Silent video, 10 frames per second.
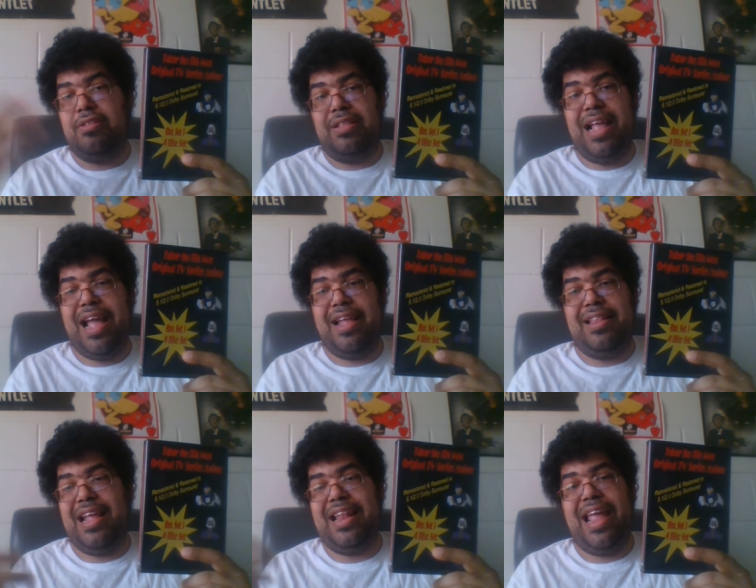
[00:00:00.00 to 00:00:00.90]

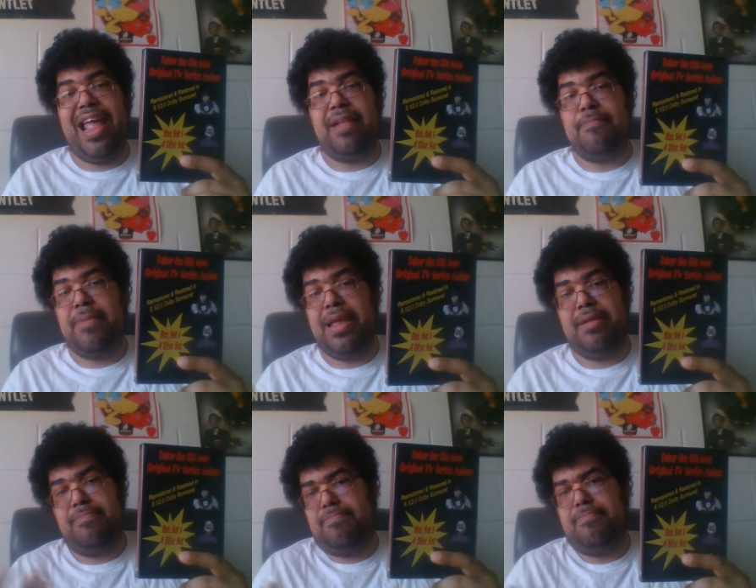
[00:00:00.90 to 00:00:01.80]
that that I had
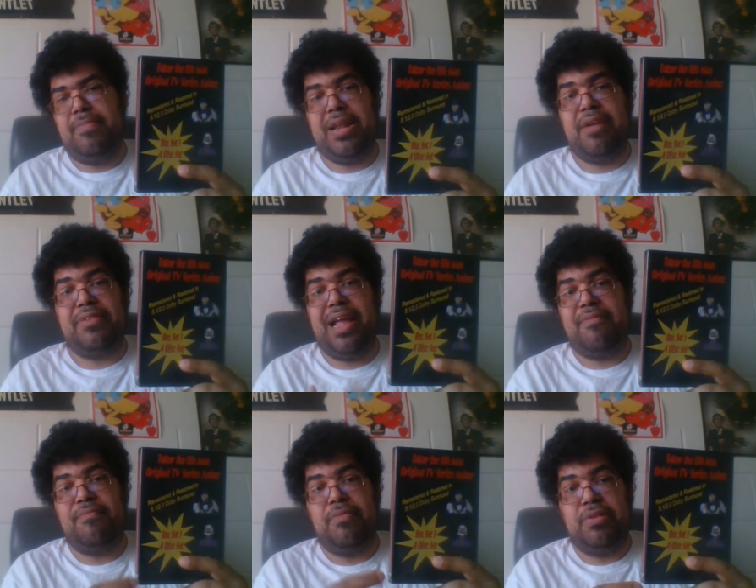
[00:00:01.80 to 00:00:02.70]
made whenever that
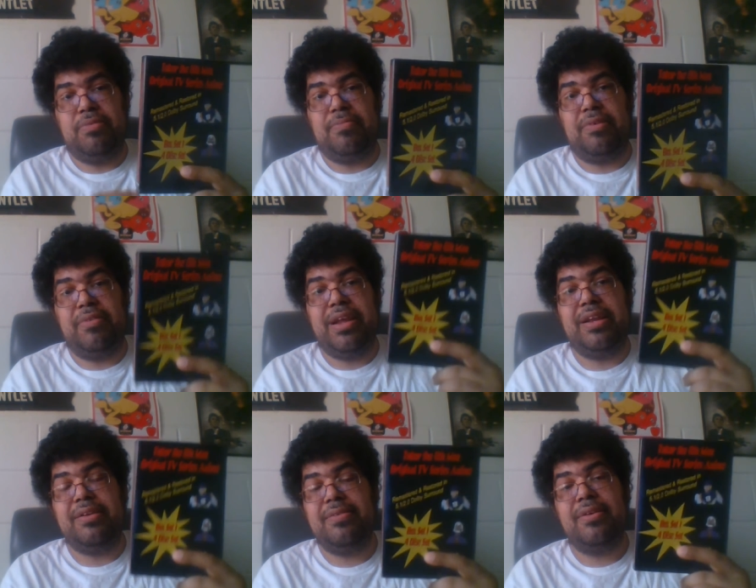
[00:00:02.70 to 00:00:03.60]
was created.